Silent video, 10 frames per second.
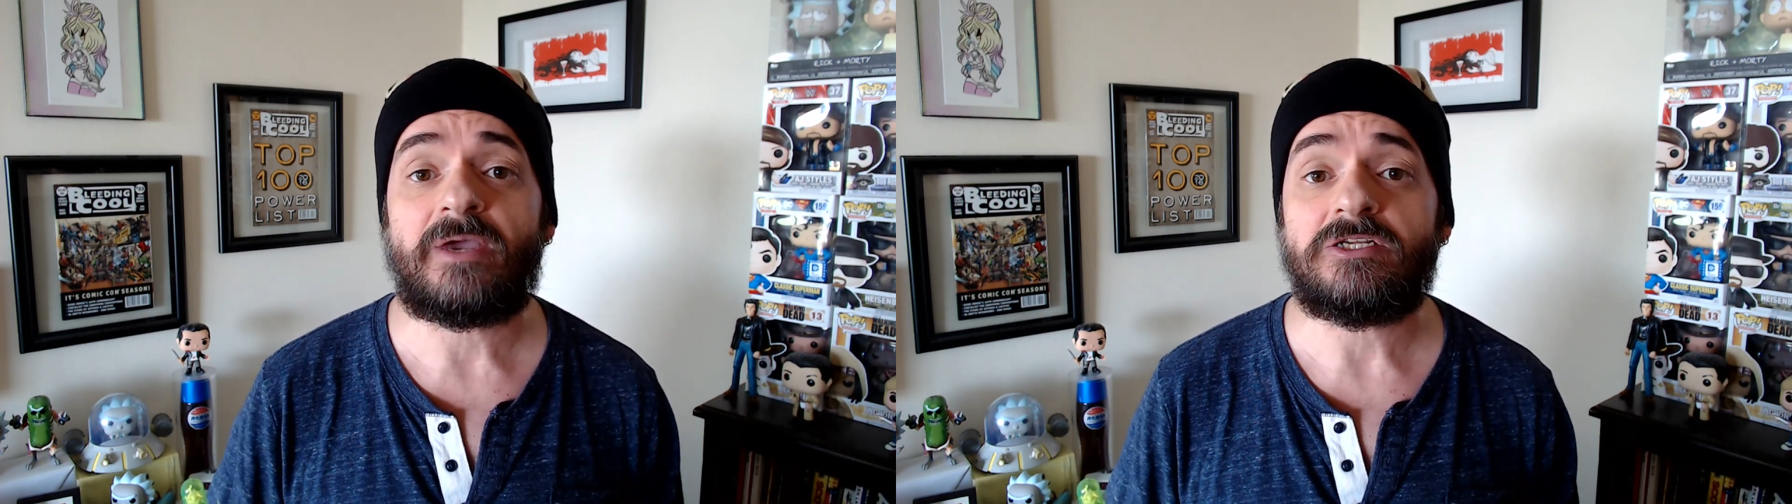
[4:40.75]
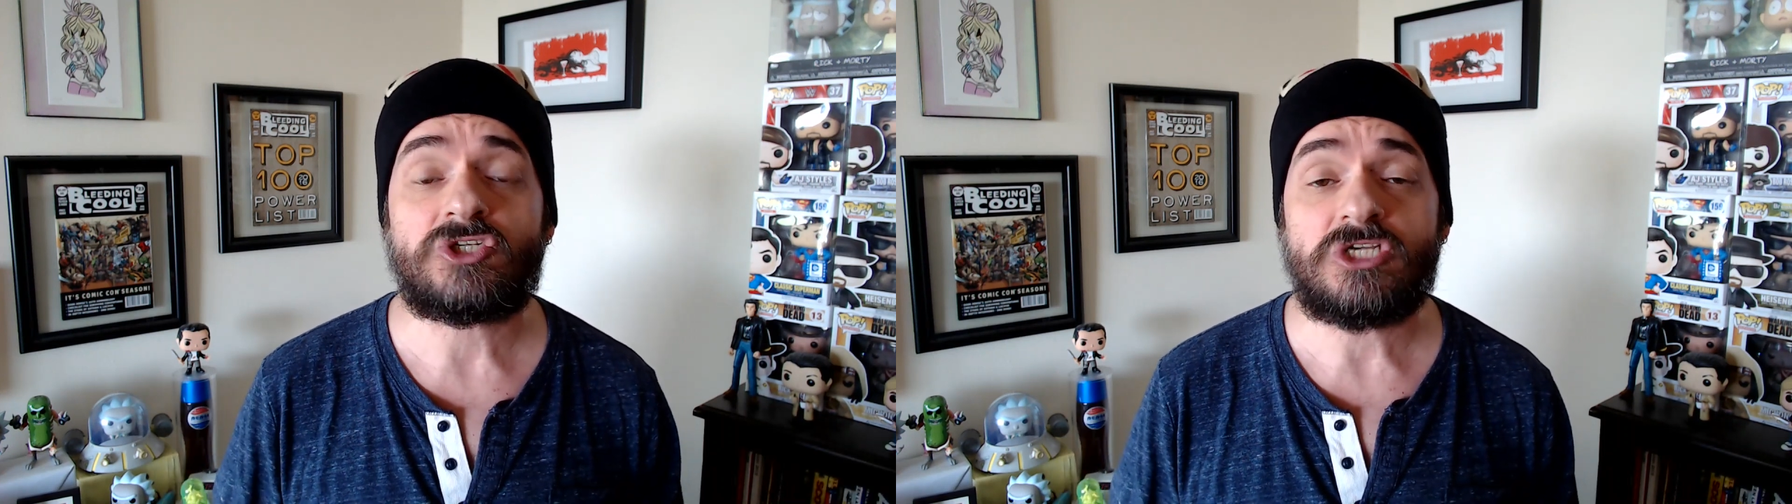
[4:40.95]

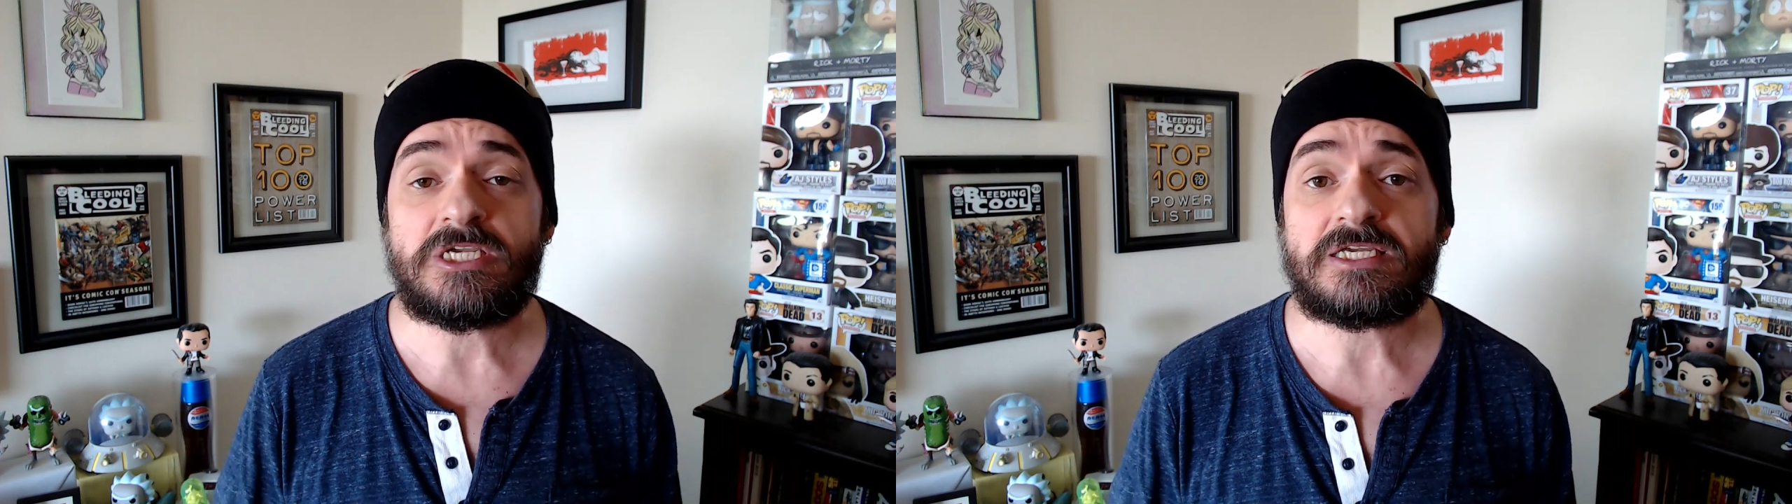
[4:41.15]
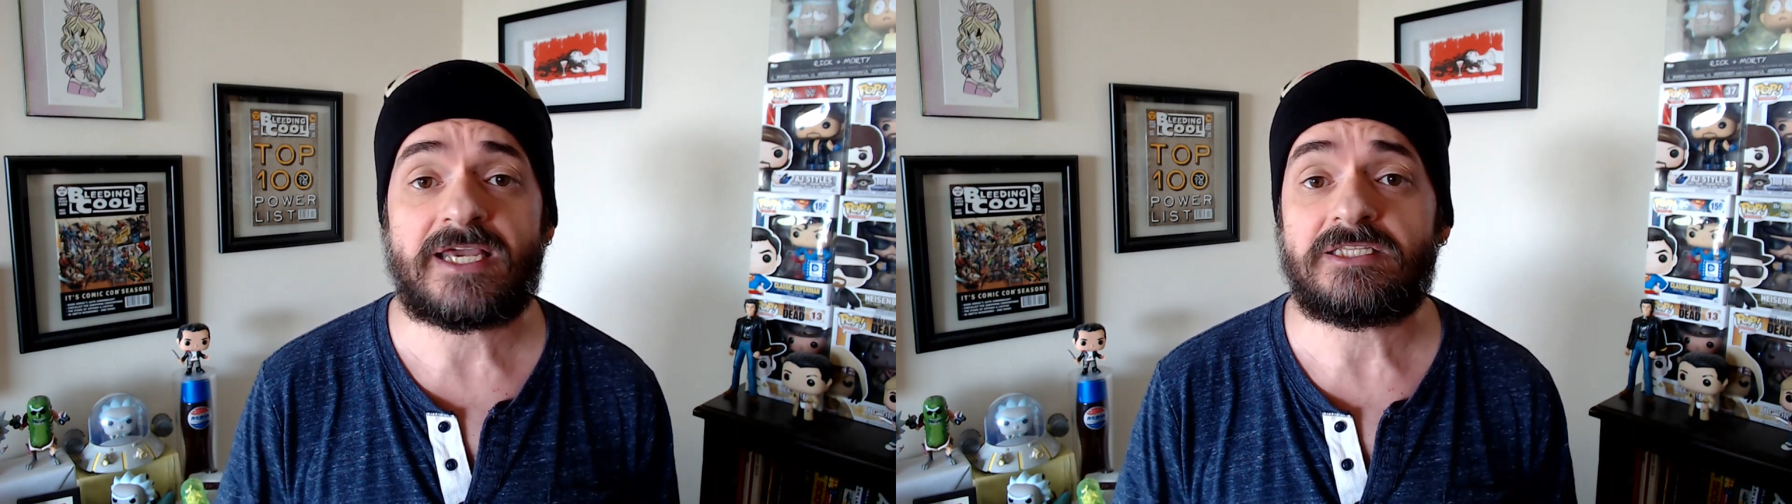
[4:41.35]
and she
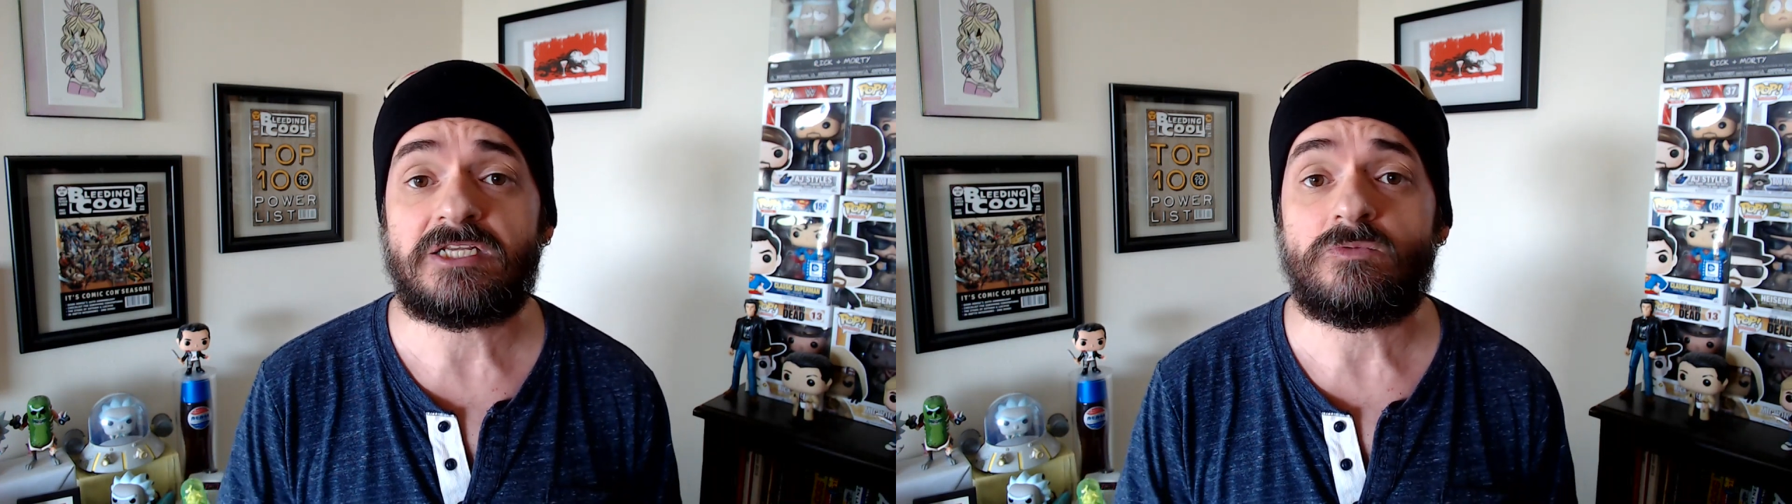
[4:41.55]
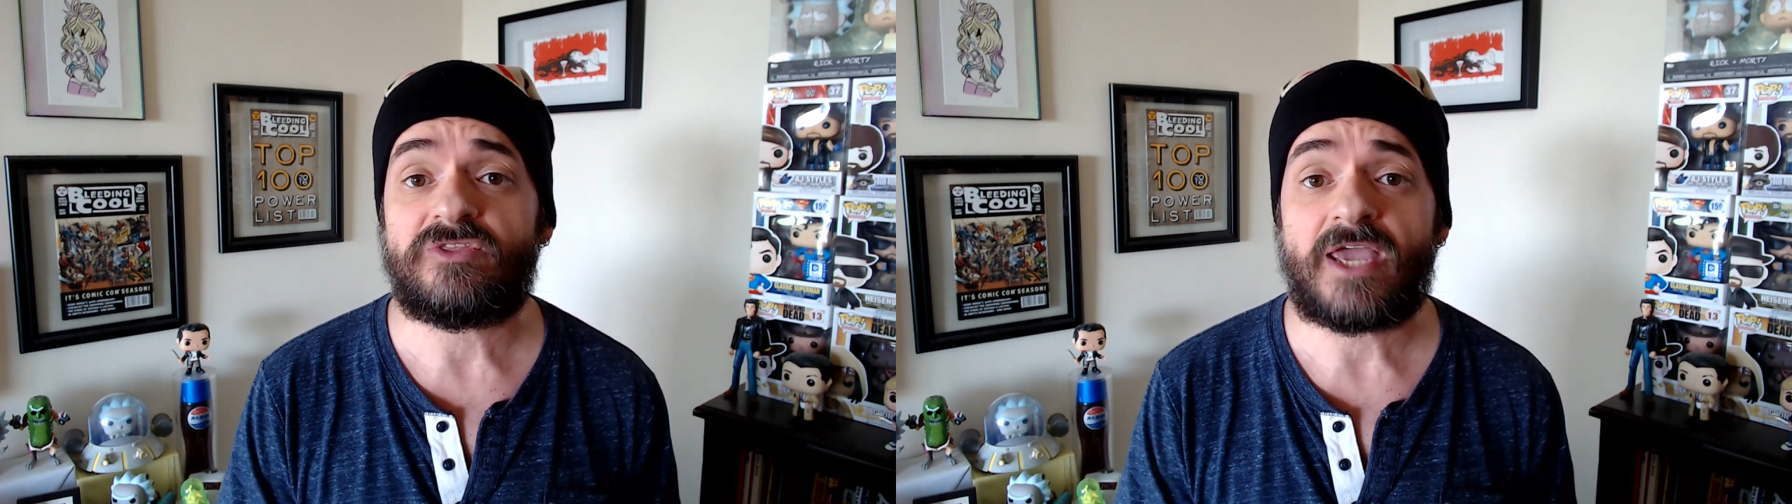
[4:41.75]

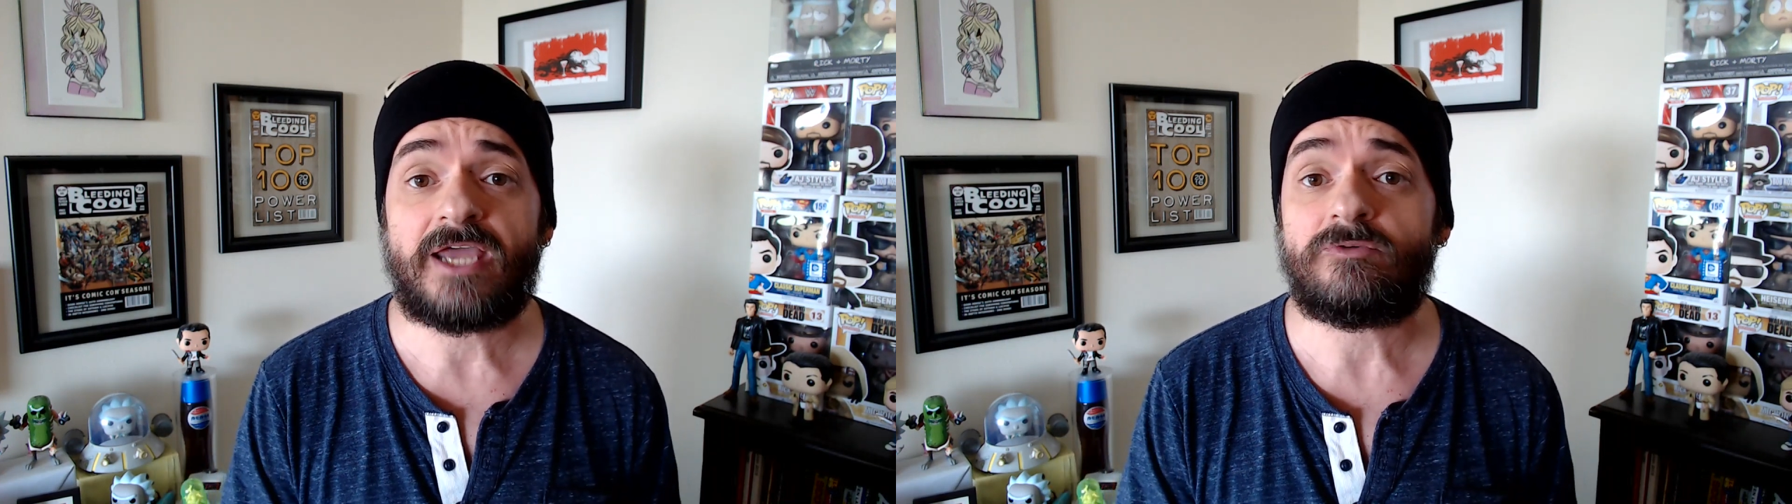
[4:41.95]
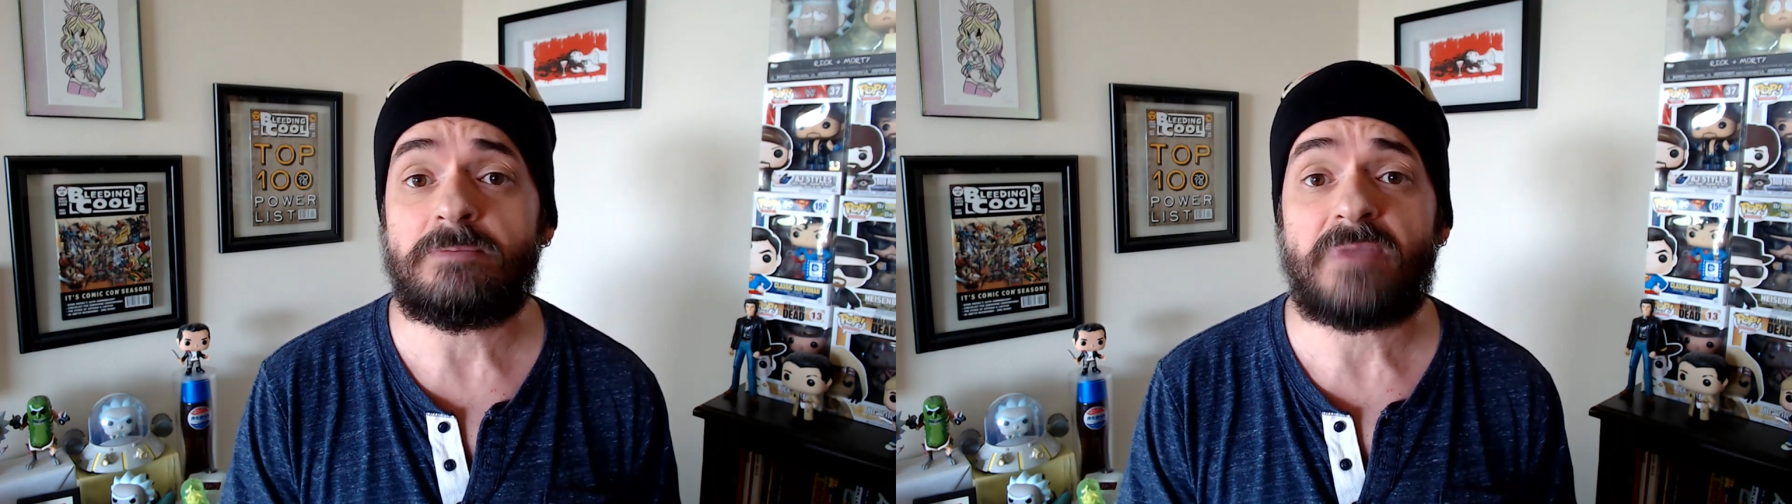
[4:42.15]
connected with
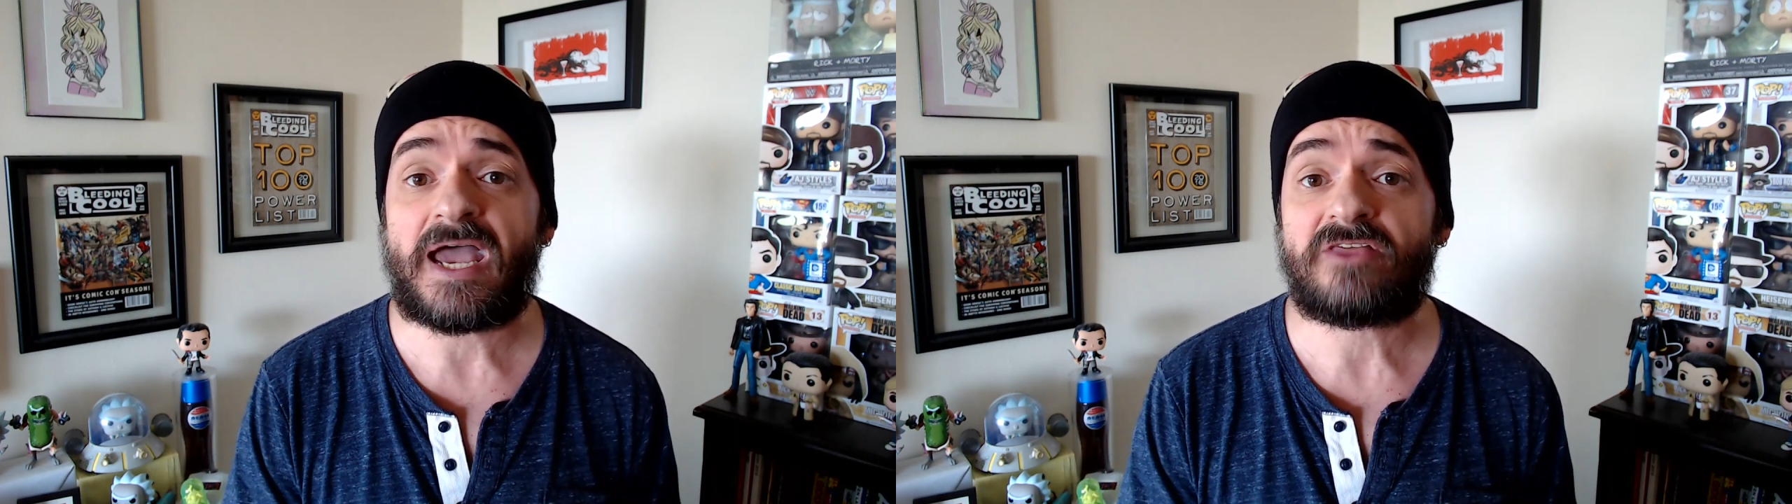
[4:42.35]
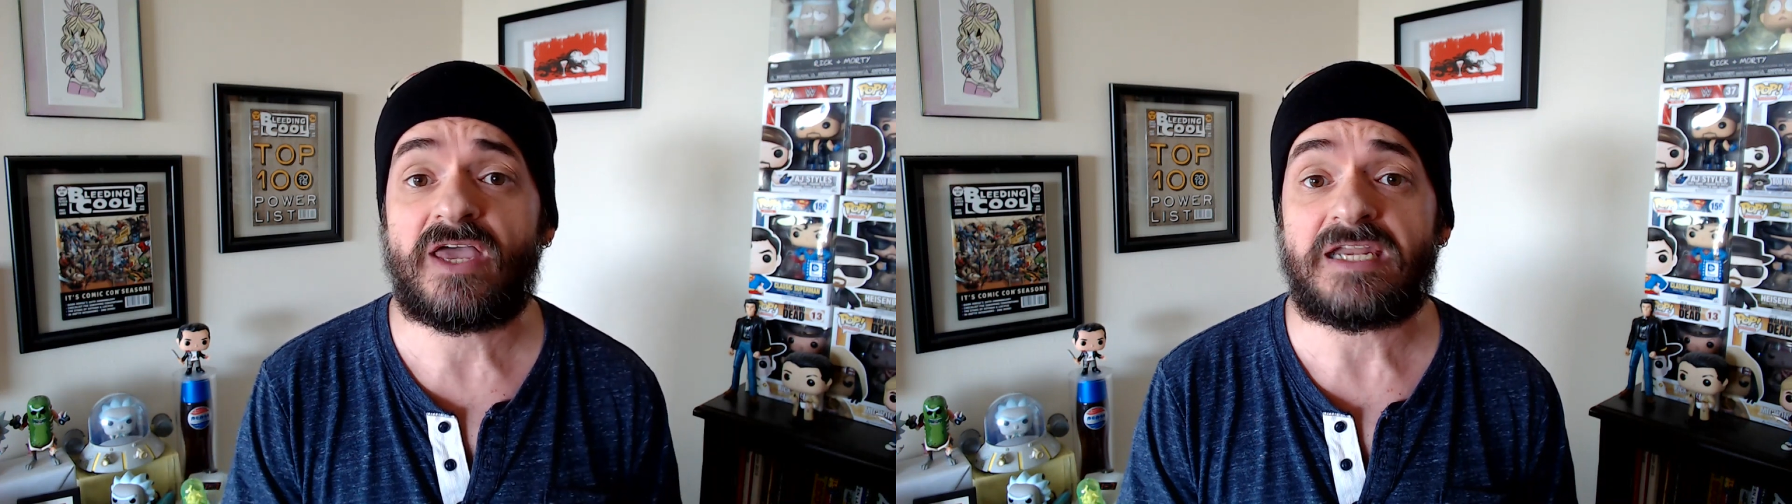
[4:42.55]
Henry
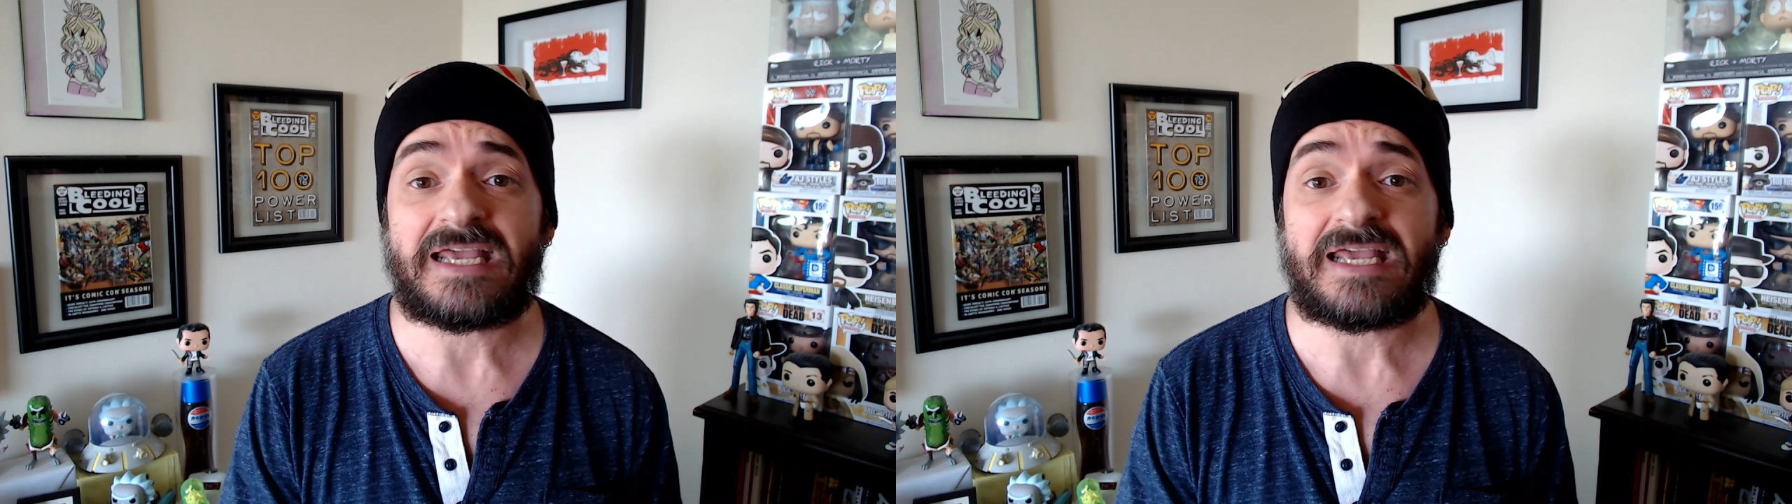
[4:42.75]
back then